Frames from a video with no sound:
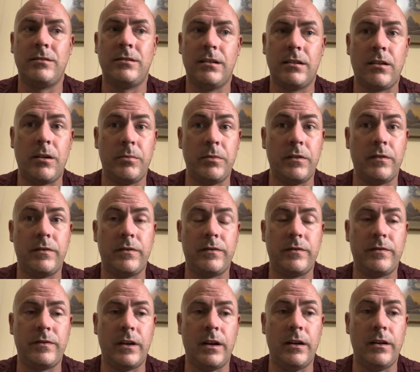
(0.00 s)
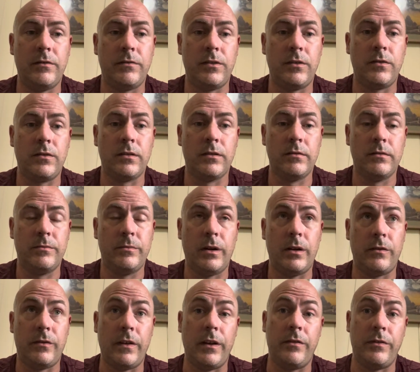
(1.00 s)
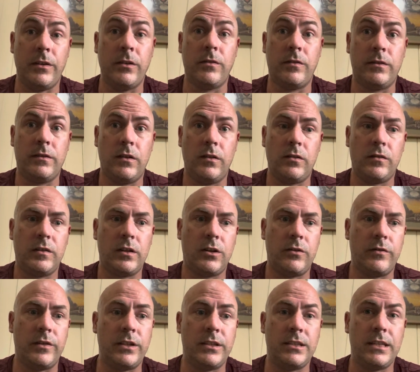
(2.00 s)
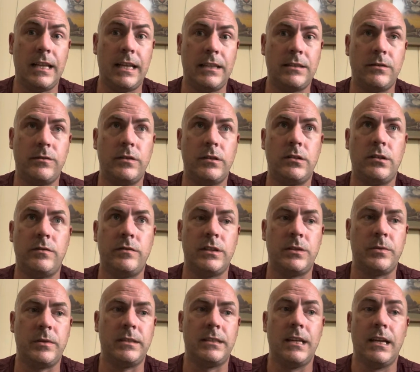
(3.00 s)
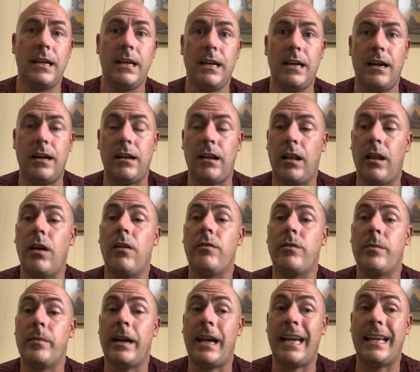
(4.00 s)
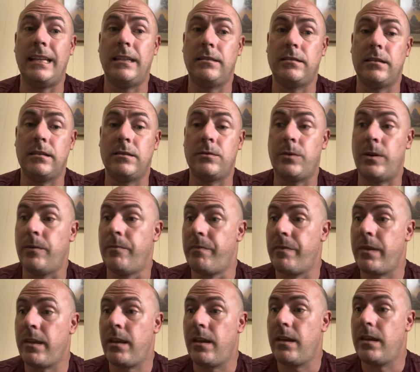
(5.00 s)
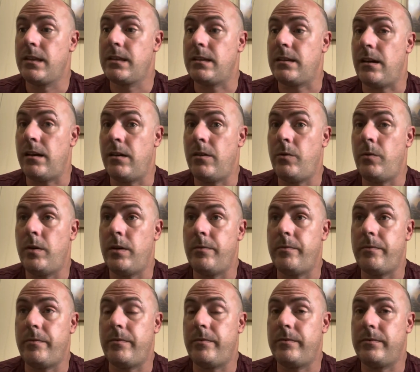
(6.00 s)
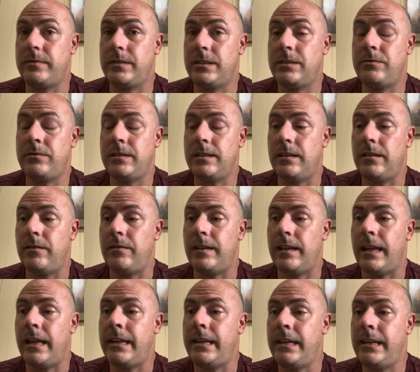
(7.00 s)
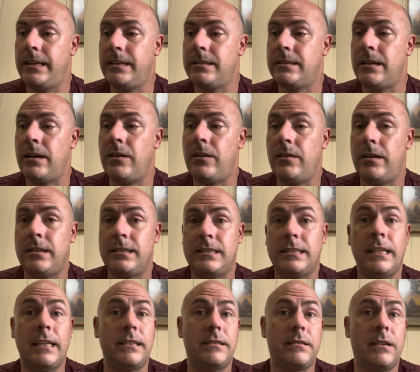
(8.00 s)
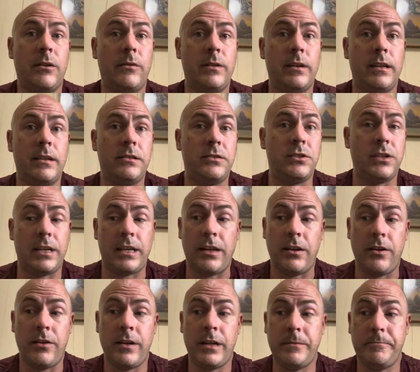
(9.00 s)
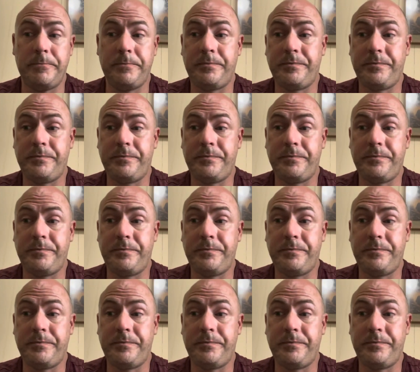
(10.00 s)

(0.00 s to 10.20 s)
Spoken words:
She's got a couple of full, well, a fair few full coverage. She likes the full coverage ones, and a lot of them are Haed as well. So she's a really lovely lady. So I suggest going and checking her out.